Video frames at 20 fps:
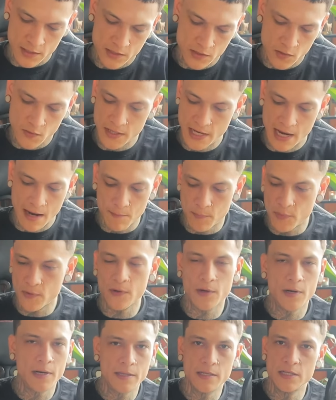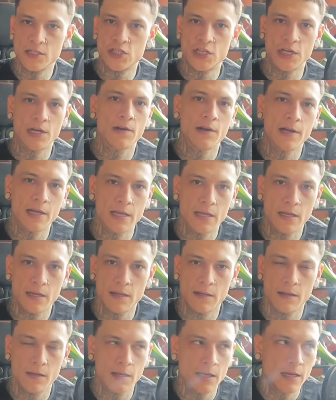So the Emperor in the Chariot,
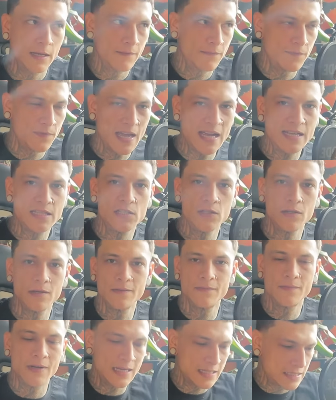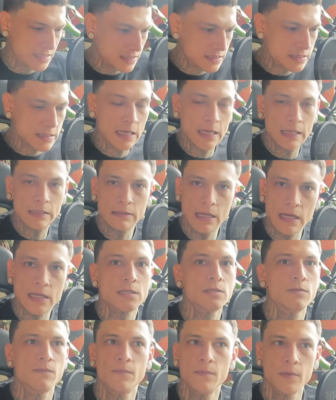if that's your advice, it's like,
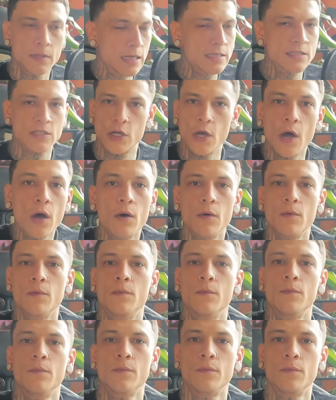let's go.